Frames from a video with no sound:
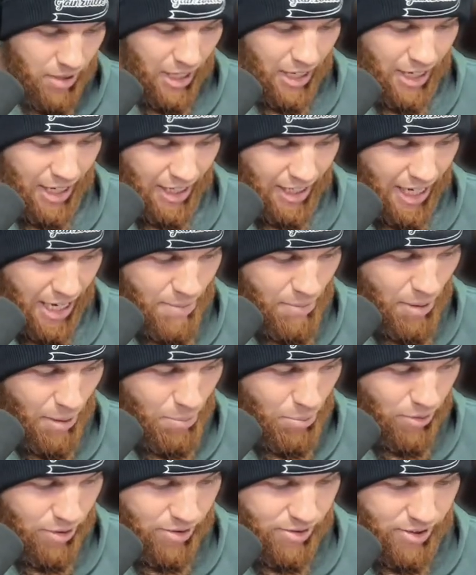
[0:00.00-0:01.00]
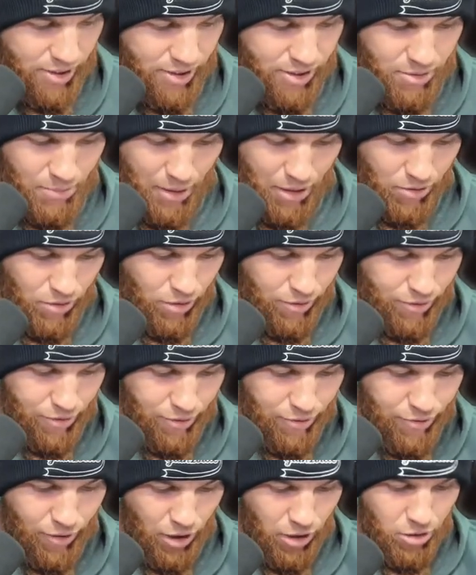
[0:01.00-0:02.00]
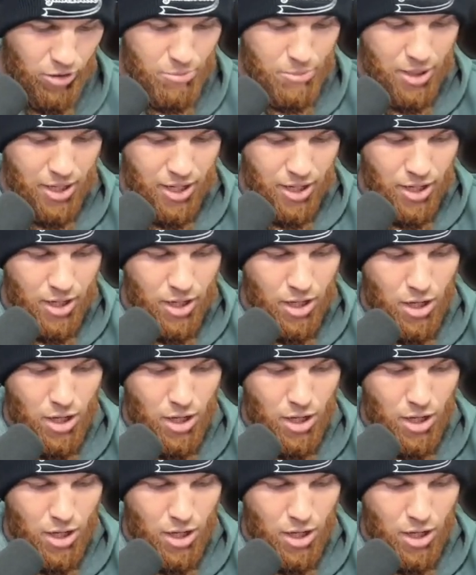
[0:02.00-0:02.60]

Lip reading: And I came up with a system. I don't know if you followed me